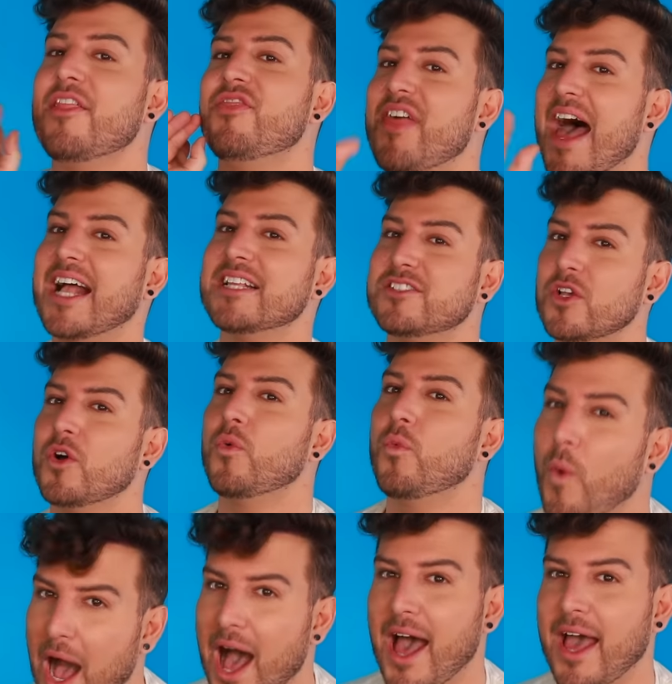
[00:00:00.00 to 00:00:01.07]
That's
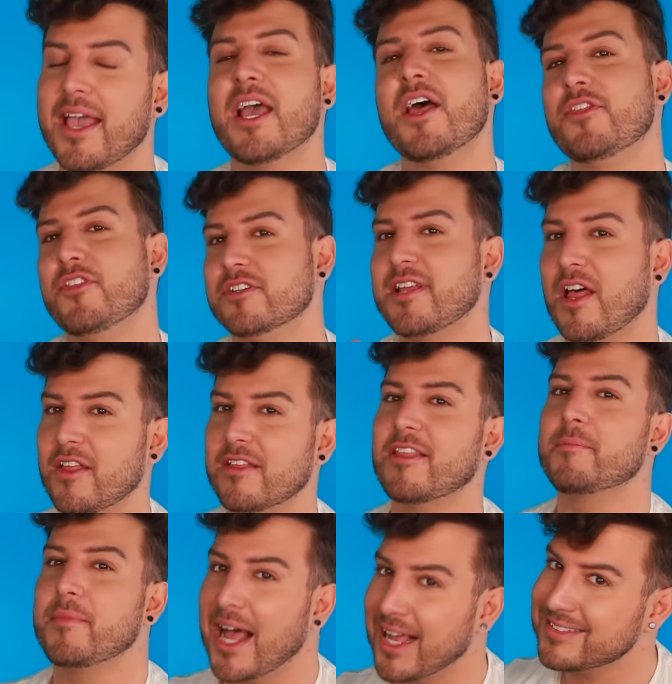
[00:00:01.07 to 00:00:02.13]
why they're telling
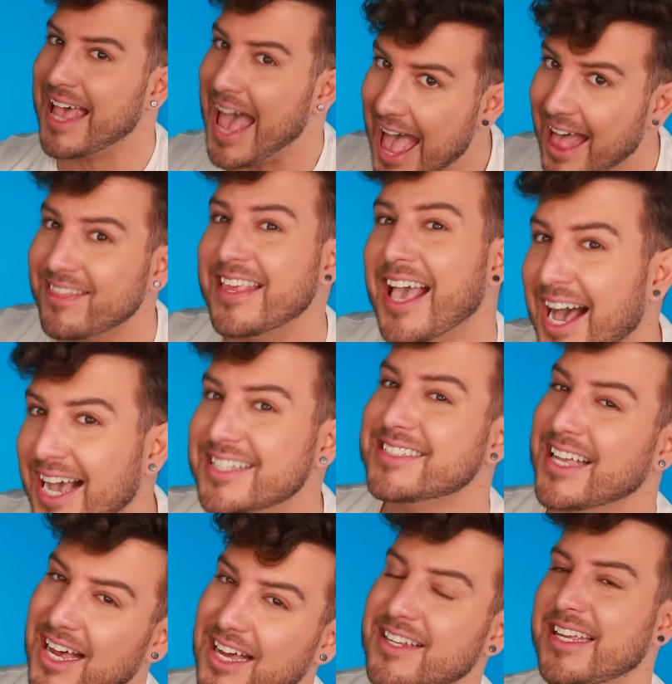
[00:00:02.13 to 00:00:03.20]
them not to add the ice
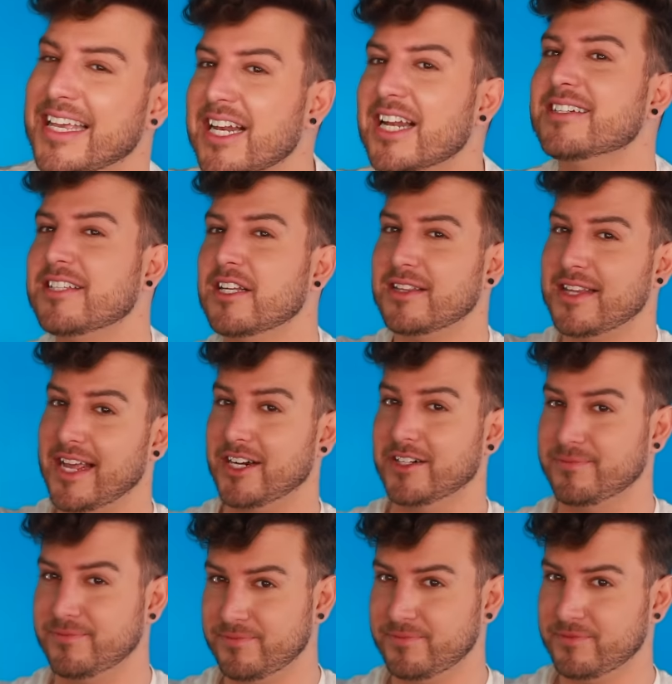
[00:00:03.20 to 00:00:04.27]
in until later.
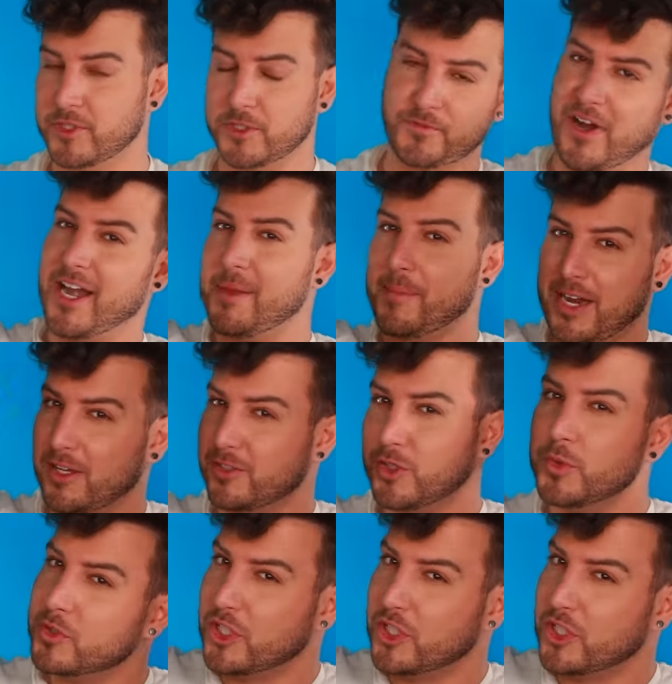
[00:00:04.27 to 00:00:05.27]
Just for anybody else who was